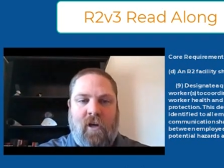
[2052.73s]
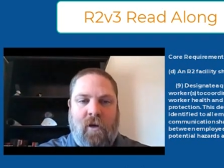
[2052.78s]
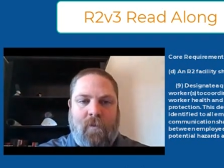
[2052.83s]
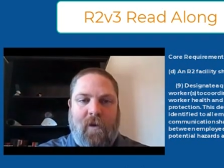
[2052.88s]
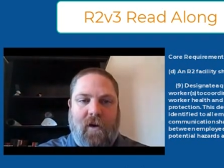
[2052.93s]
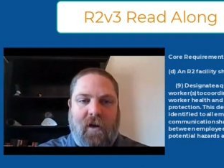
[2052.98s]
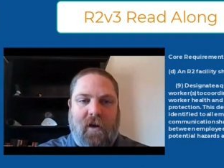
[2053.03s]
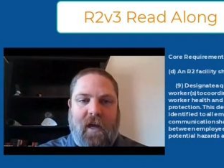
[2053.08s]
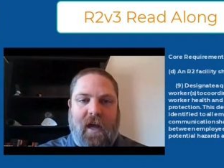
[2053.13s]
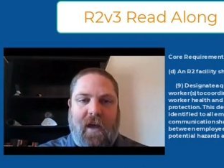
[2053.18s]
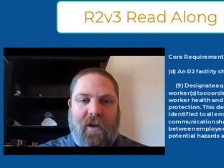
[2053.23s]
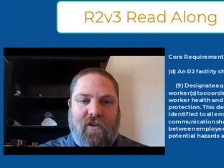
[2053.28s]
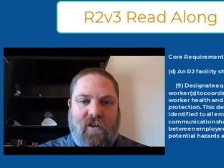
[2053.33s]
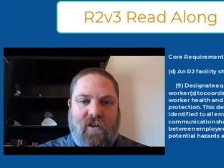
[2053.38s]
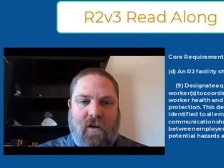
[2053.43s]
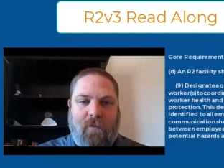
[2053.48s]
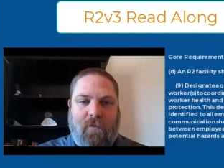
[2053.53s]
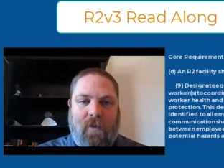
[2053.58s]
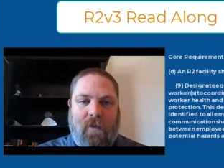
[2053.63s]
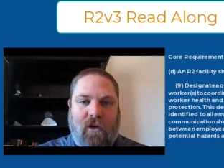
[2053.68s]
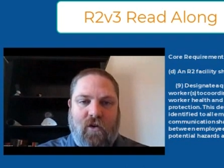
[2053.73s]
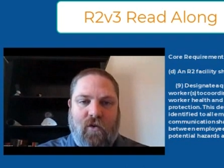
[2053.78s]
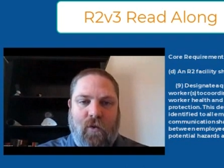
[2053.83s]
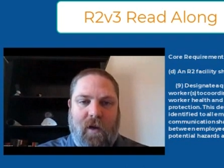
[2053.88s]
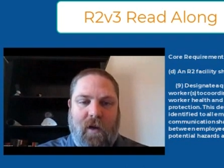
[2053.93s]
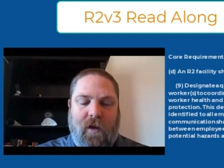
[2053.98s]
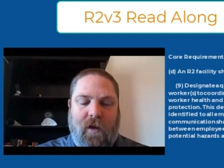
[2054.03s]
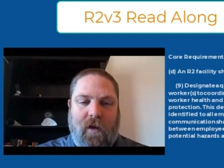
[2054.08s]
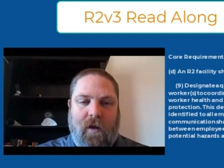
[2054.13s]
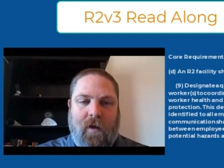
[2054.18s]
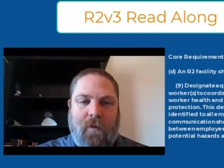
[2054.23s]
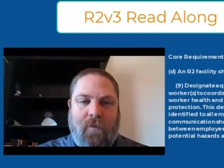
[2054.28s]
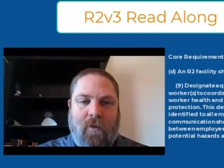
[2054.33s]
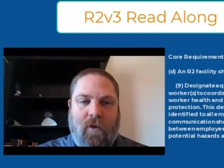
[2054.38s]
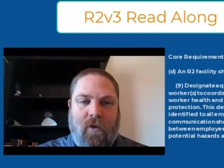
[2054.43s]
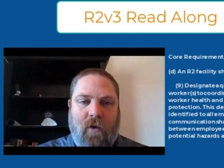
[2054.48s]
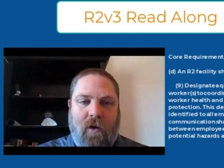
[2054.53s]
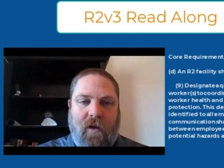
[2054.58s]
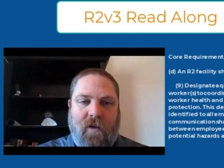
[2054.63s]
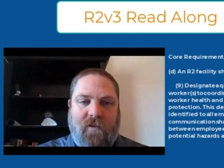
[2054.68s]
communication between
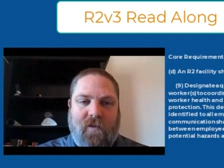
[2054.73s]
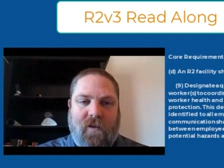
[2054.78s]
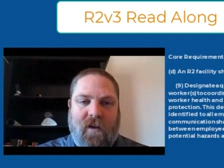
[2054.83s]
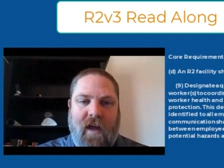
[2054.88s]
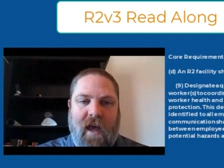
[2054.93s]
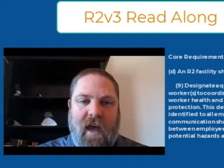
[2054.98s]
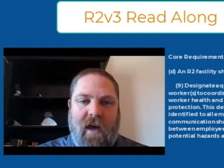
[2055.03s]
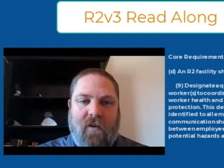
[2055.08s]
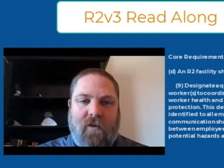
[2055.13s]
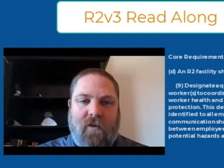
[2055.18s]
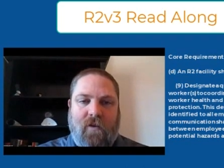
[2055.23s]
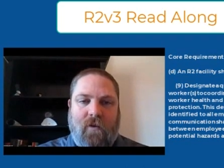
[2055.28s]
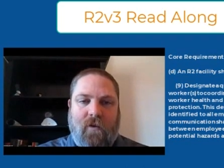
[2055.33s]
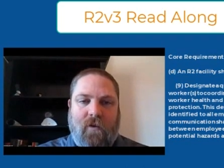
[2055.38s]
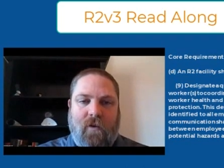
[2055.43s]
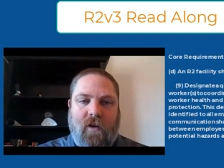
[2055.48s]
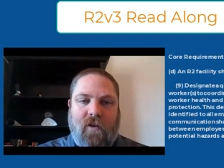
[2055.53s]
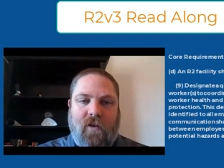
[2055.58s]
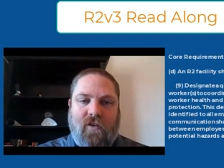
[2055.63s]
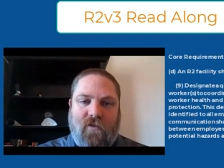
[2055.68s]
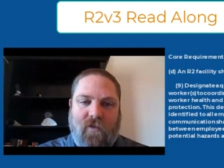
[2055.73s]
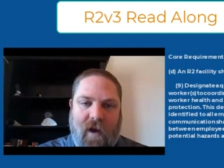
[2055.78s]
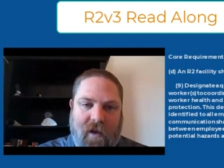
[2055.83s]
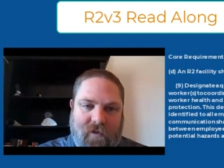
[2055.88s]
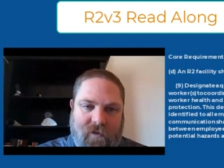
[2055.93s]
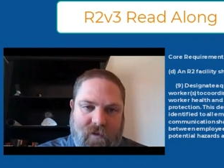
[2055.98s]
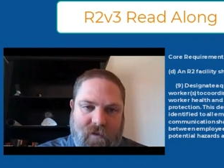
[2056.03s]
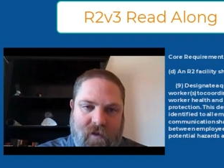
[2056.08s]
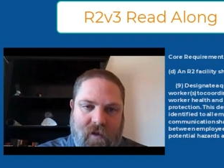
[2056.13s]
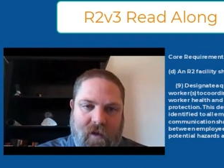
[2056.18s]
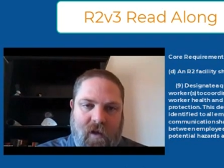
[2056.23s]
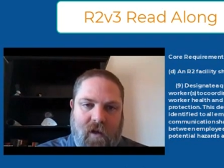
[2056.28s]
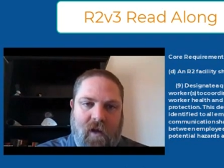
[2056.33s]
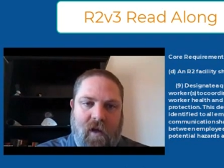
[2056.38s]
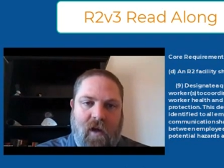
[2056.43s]
employees and how to address